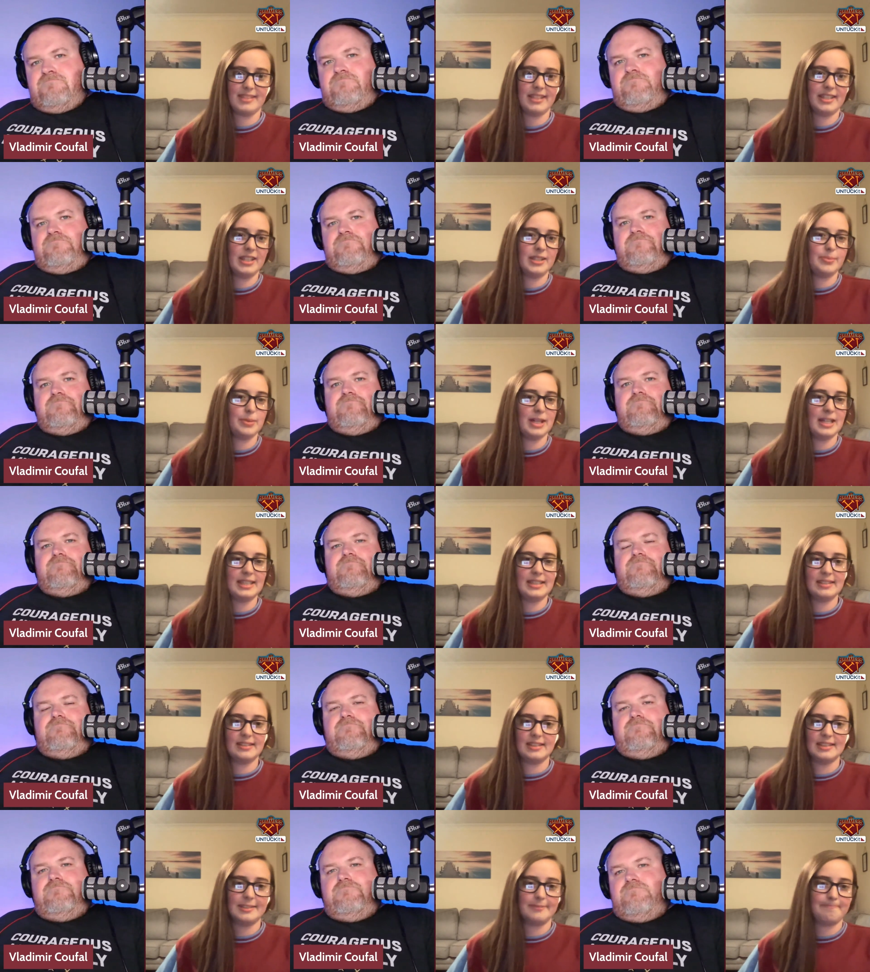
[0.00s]
Speaker 1: no
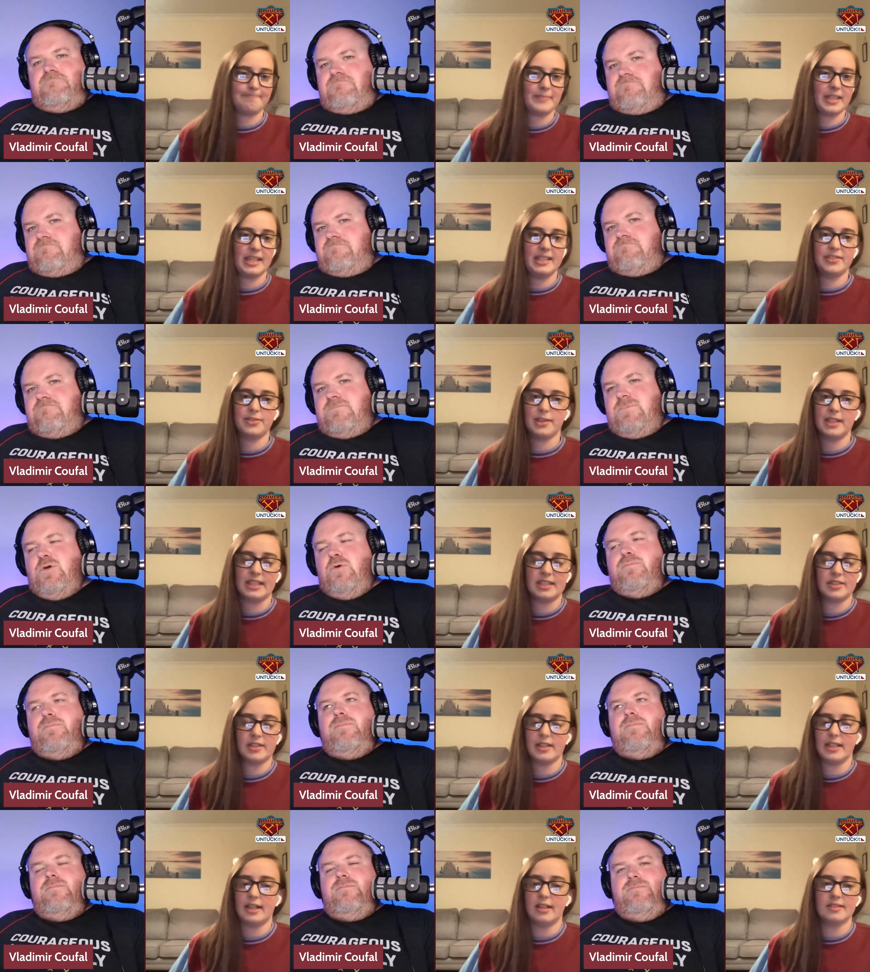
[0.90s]
brainer. He's really
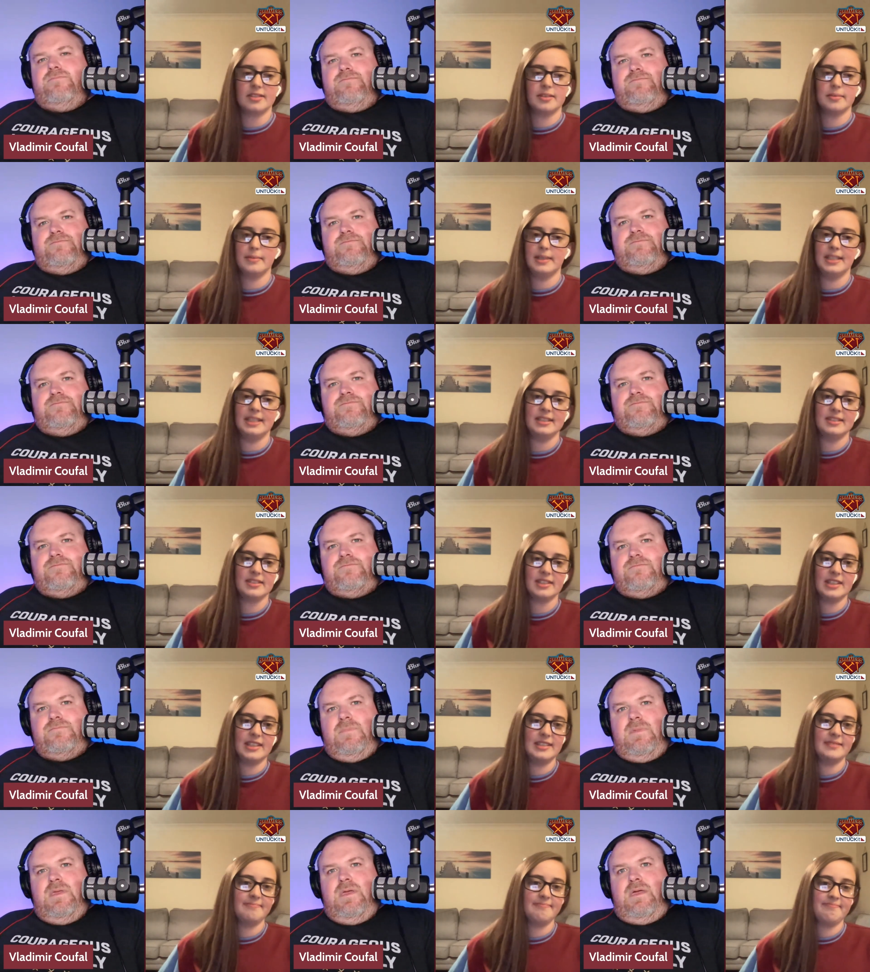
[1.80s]
stood out to me.
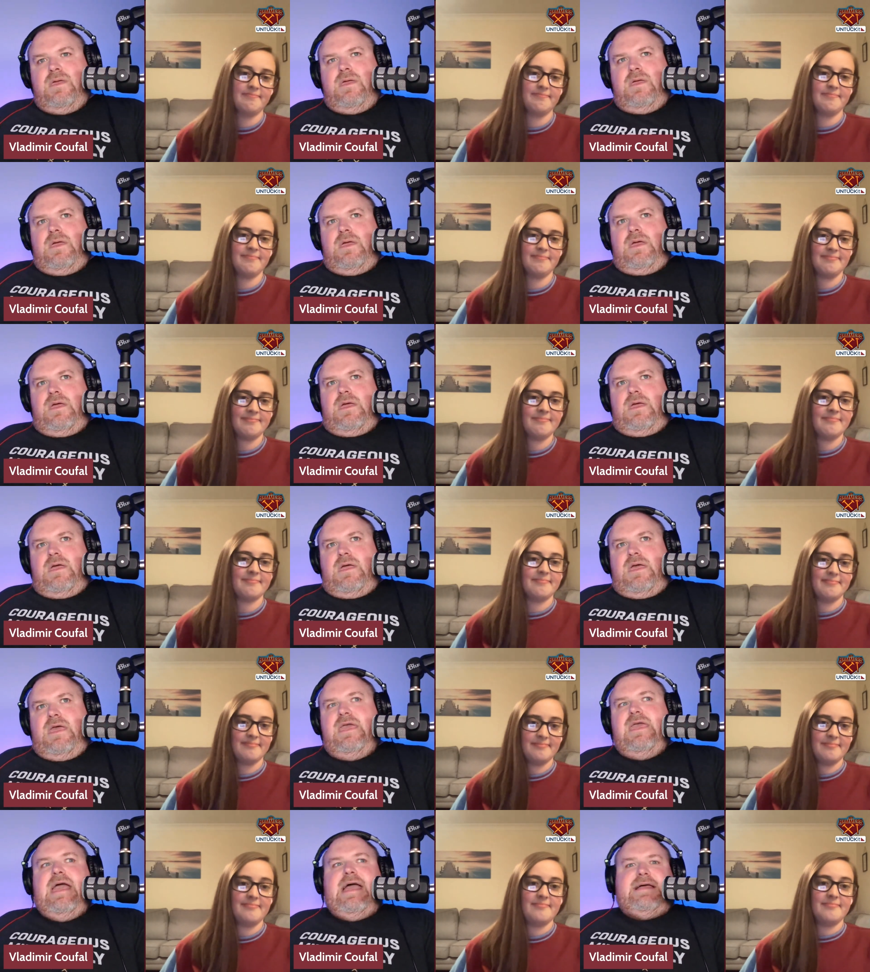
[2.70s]
So
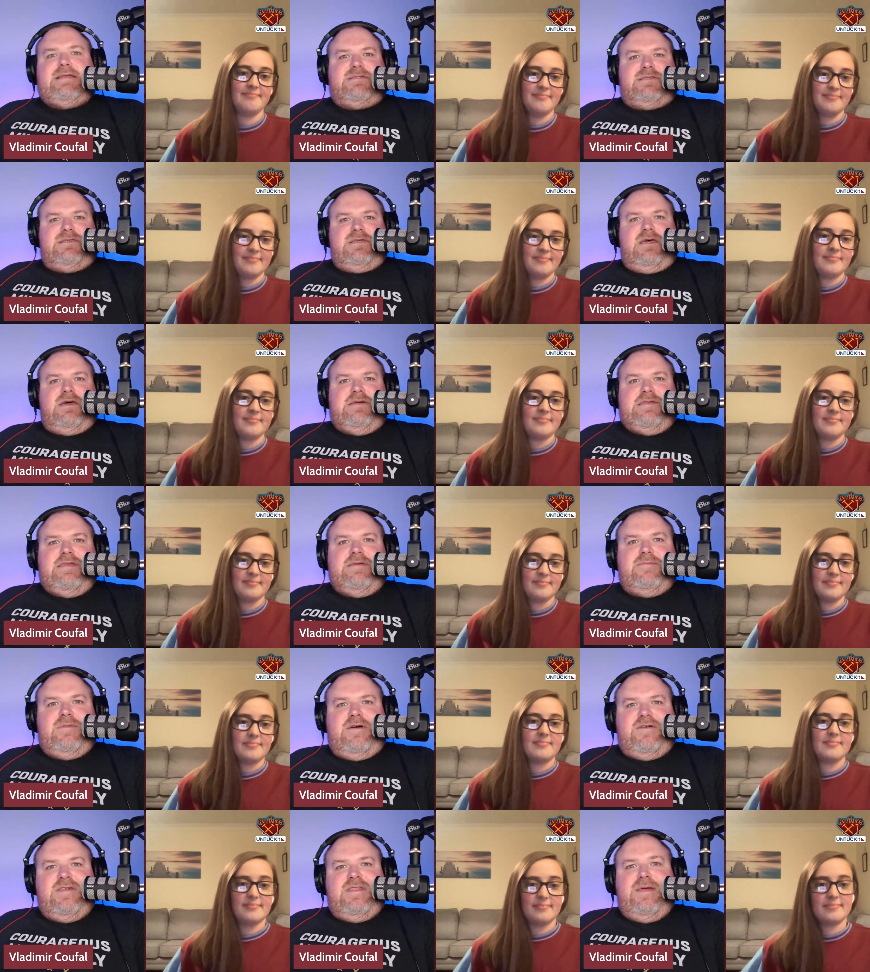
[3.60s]
Speaker 2: he has. I think.
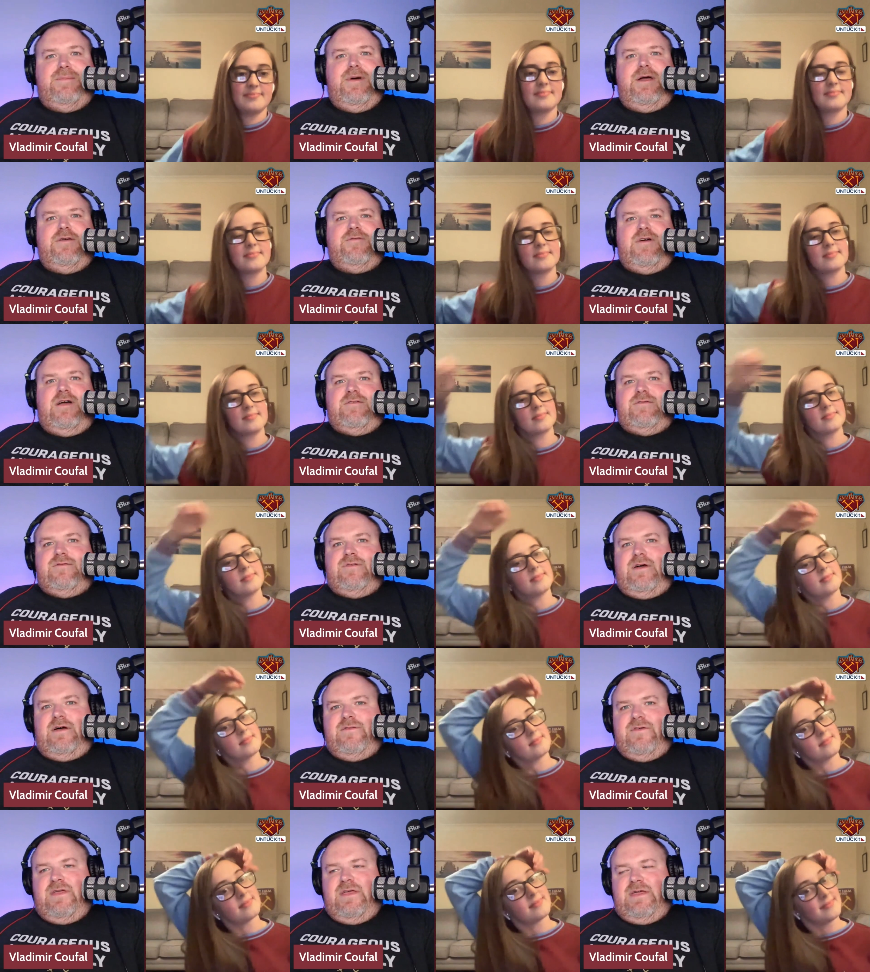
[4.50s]
I think they both have.
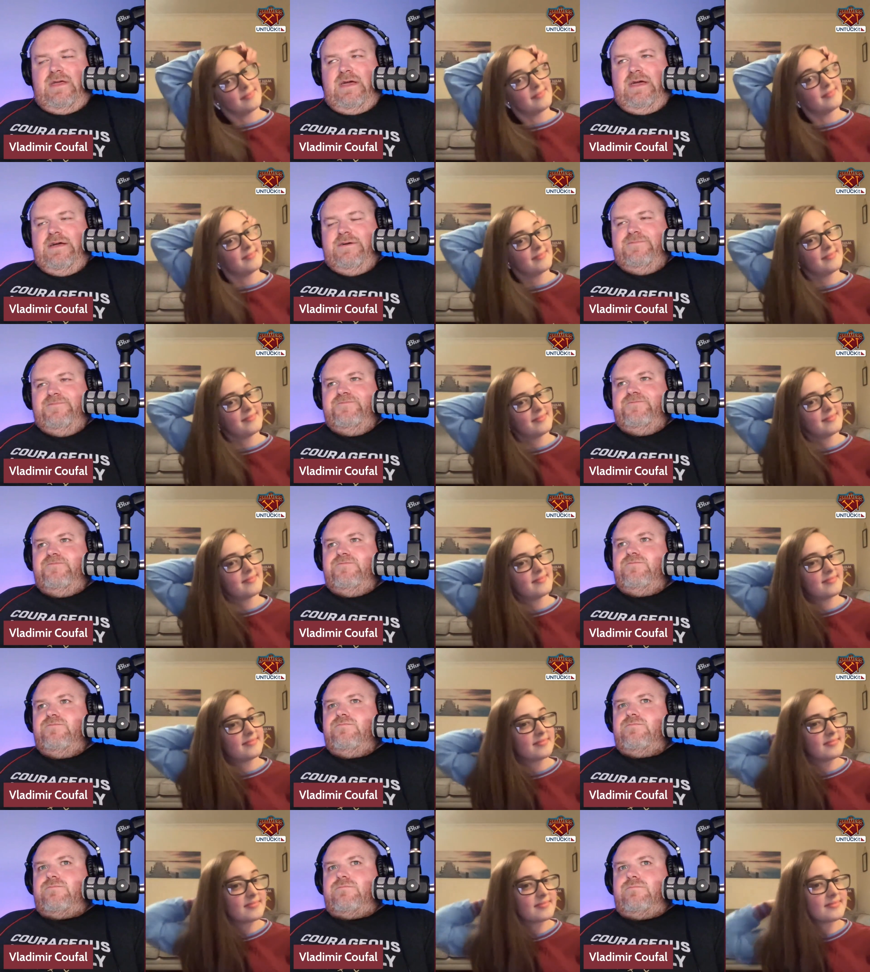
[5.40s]
I think um,
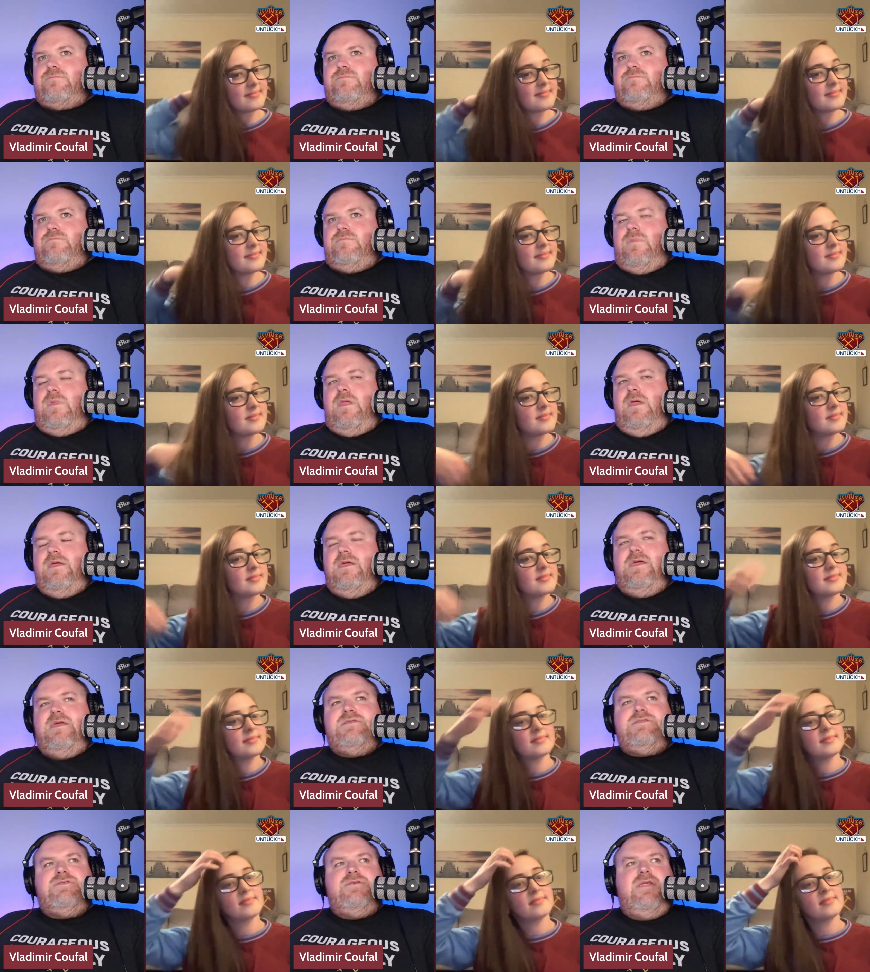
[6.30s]

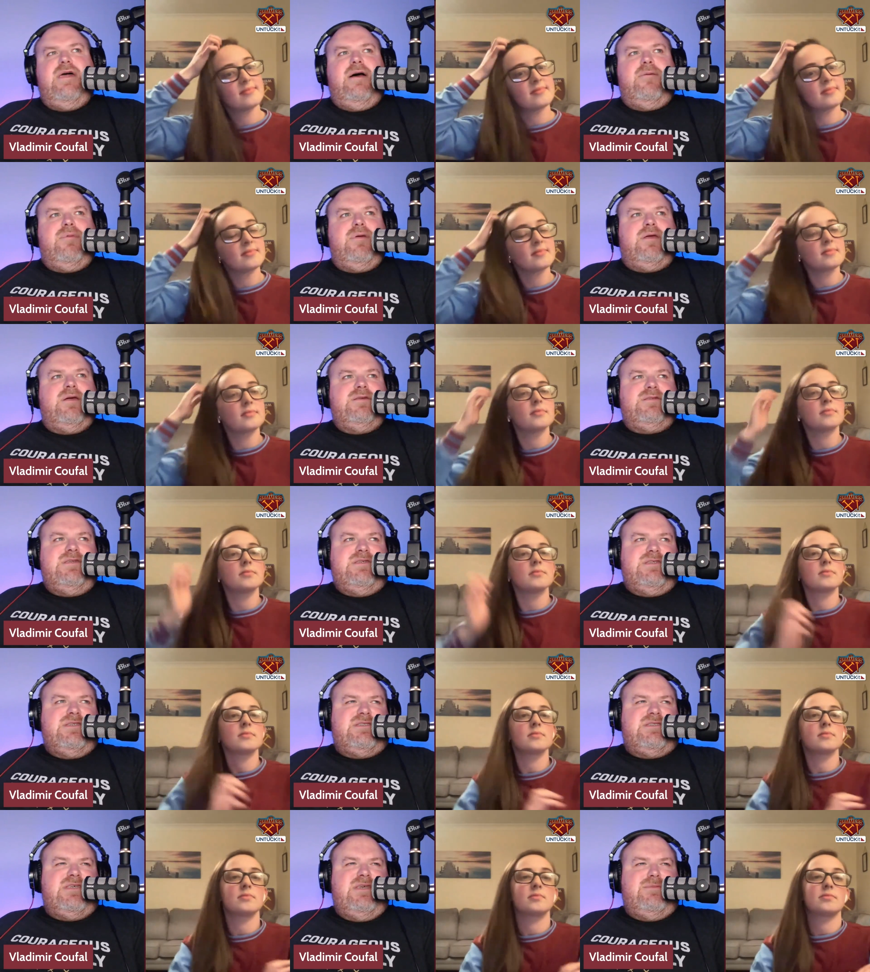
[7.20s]
he stood out because he
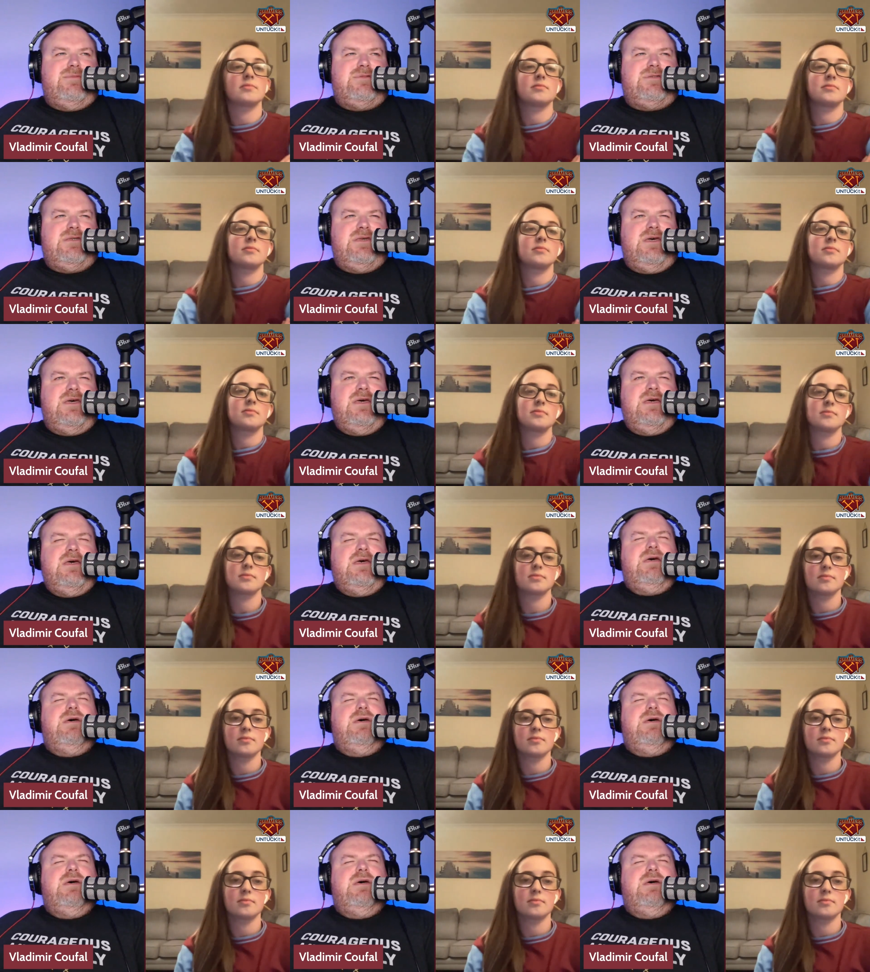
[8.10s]
just seemed to.